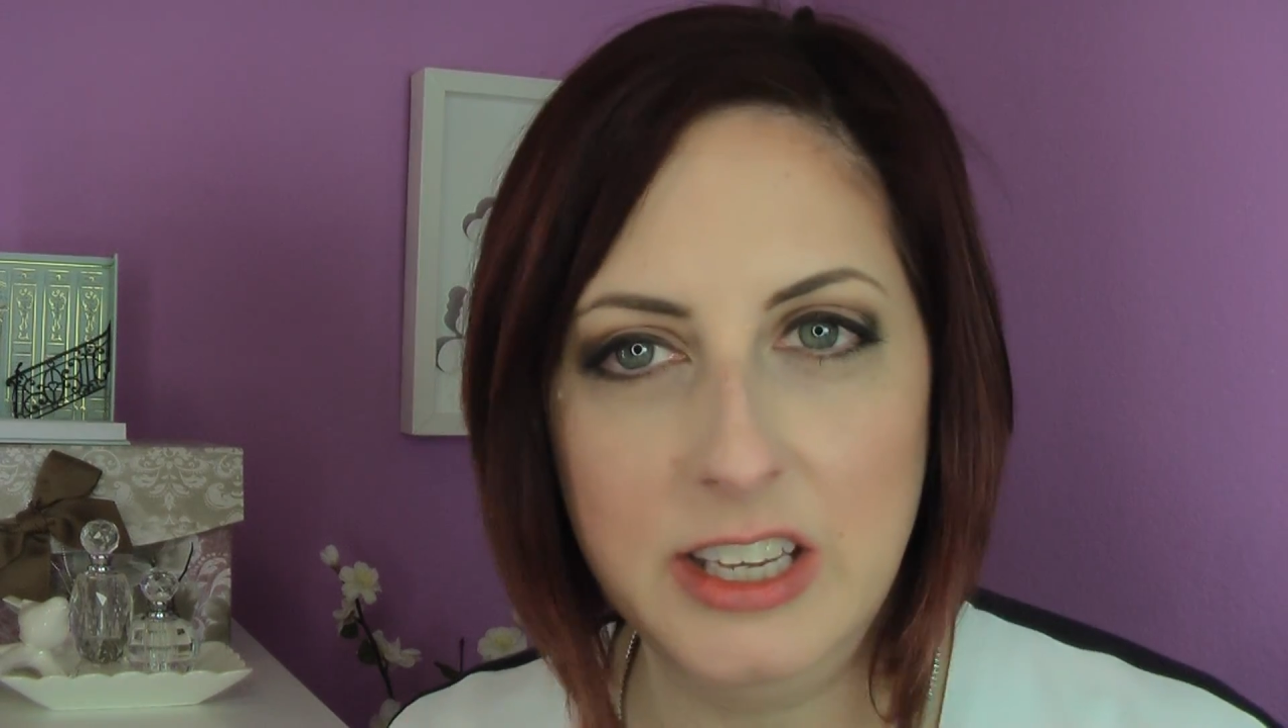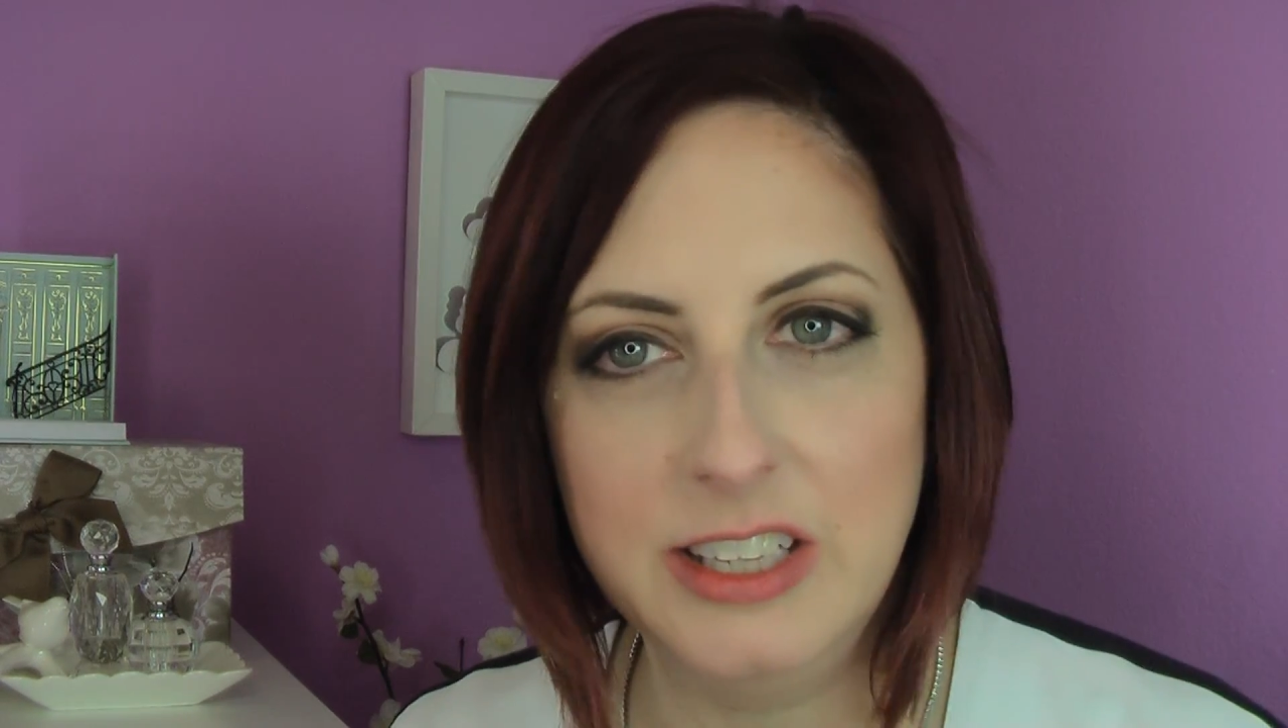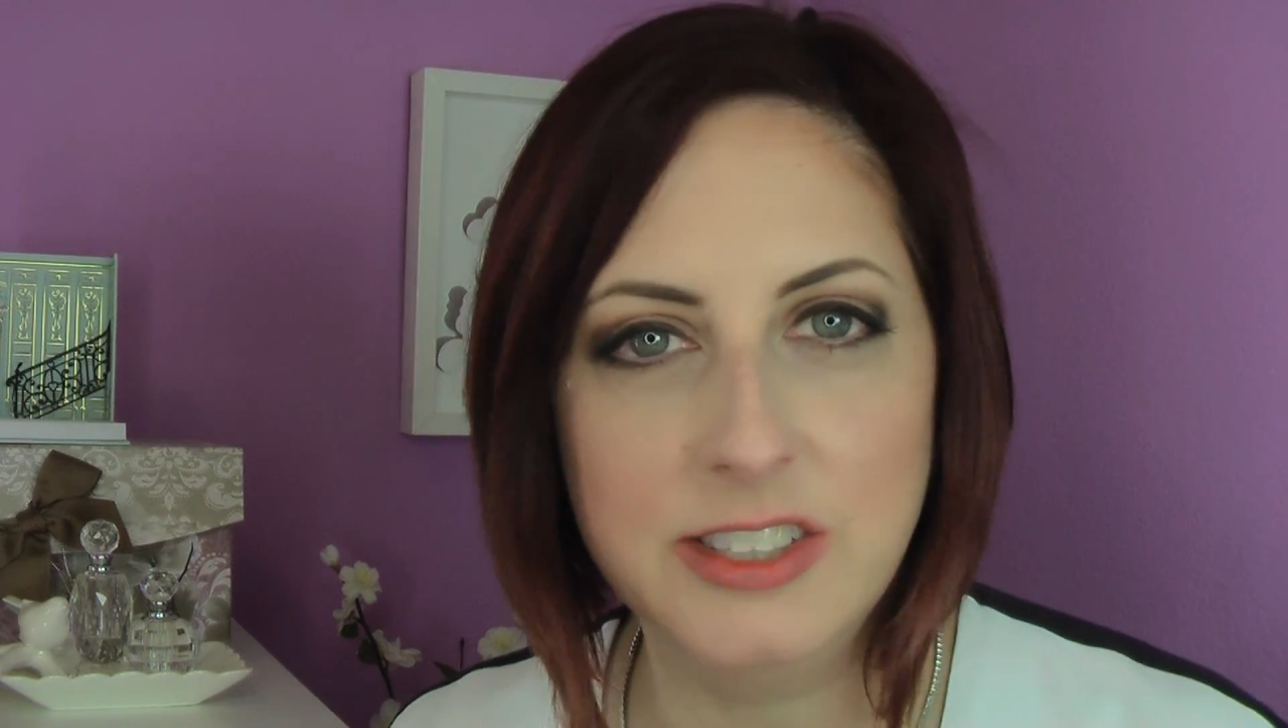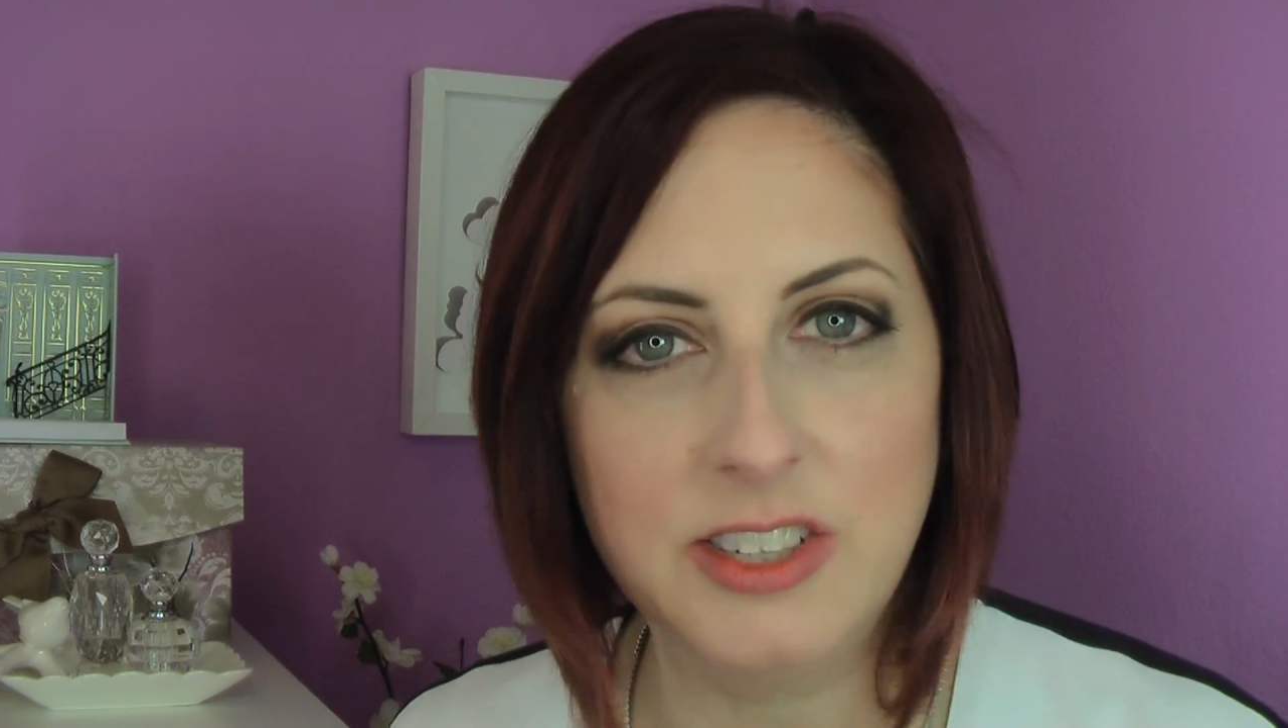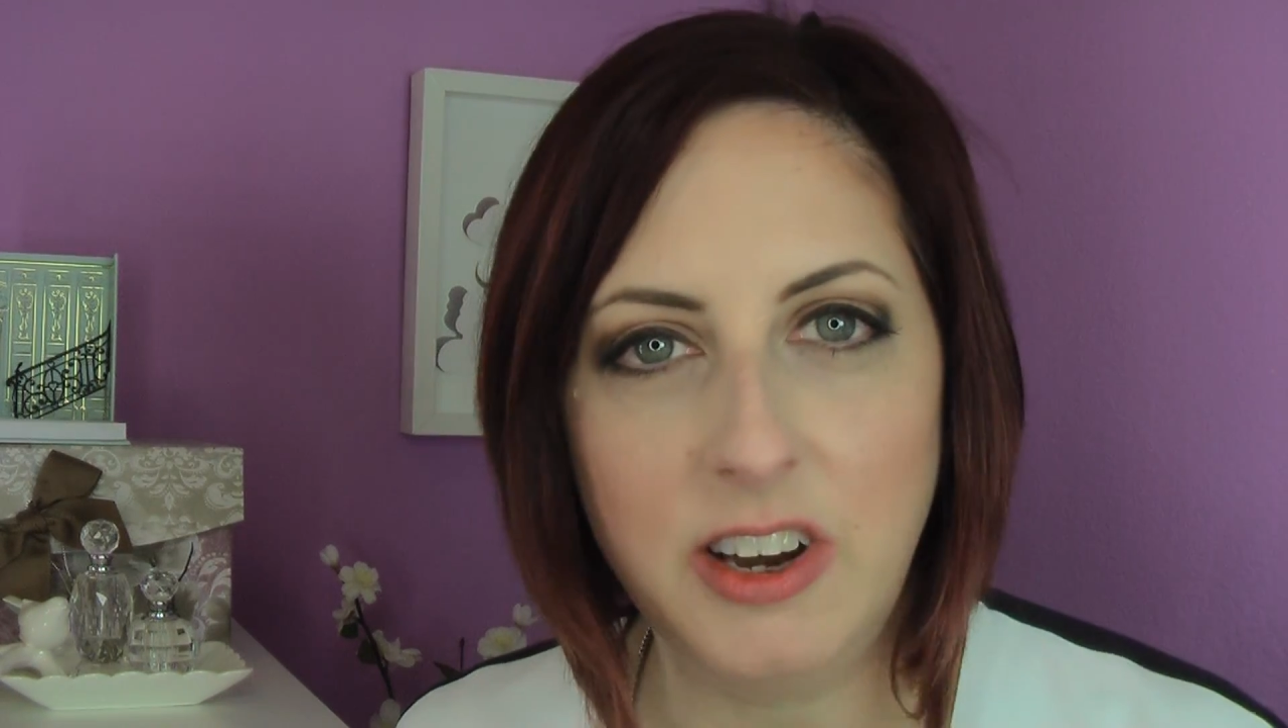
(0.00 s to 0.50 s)

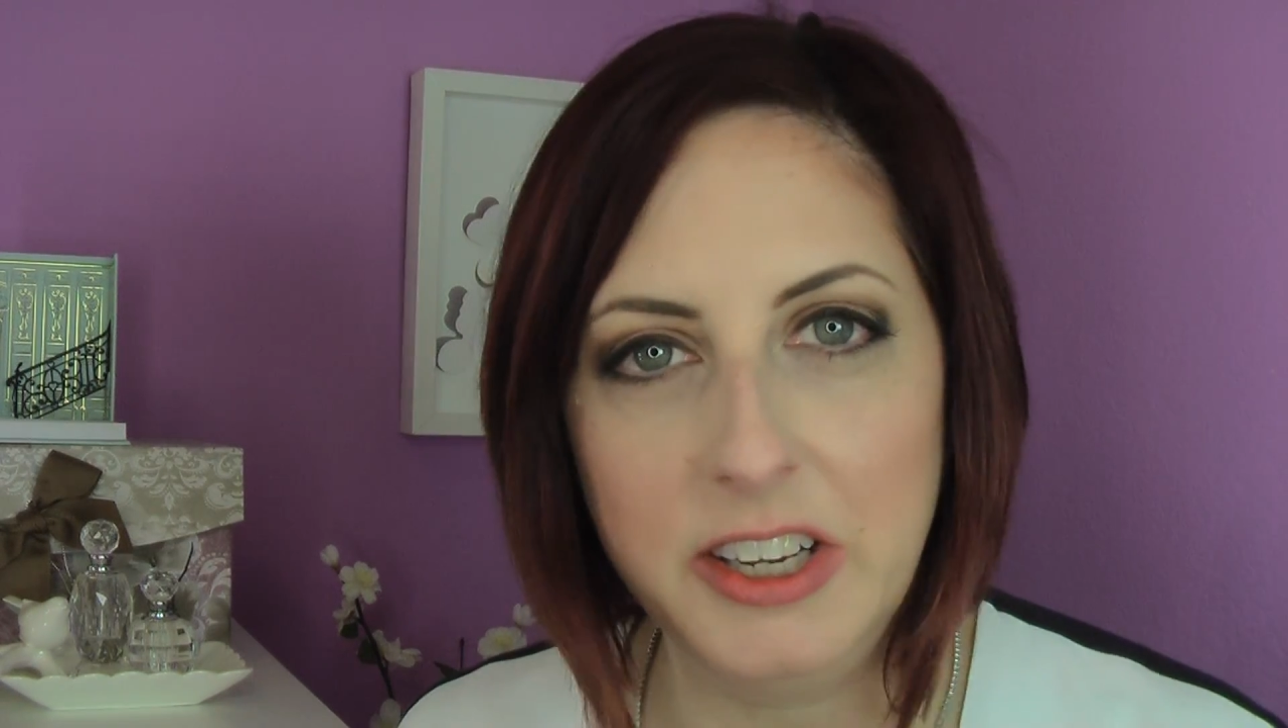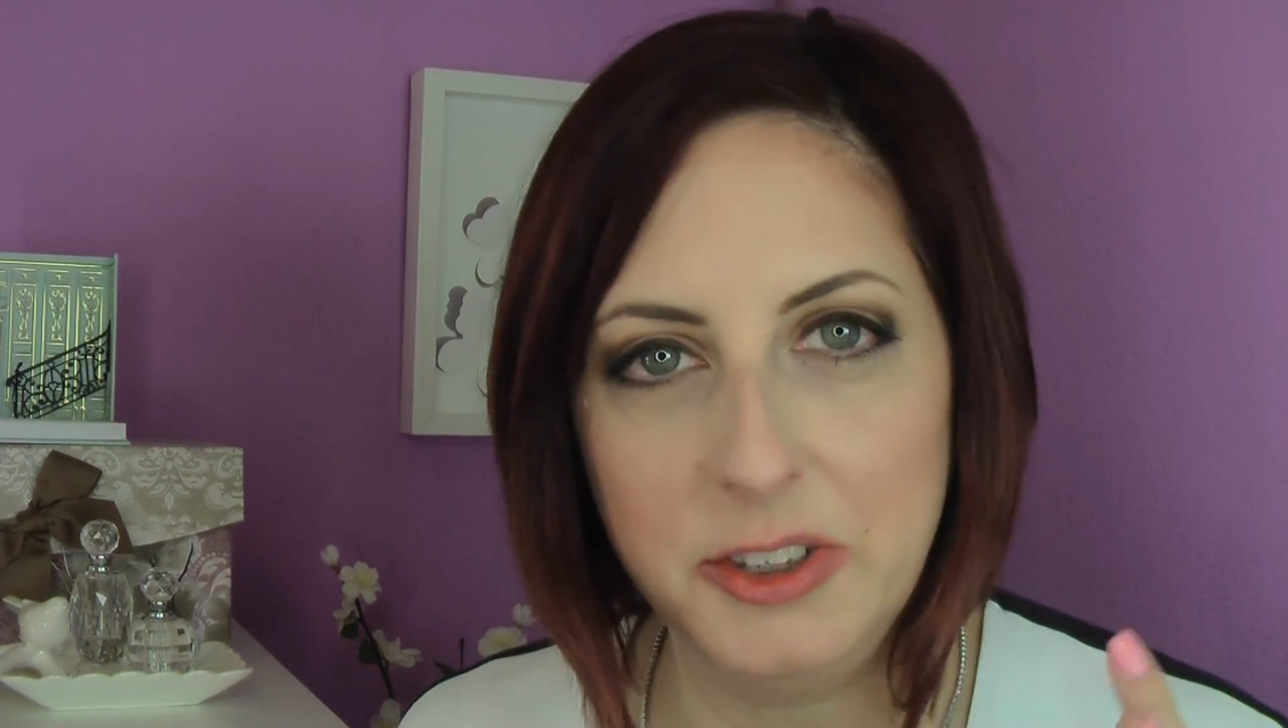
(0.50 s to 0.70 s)
It is not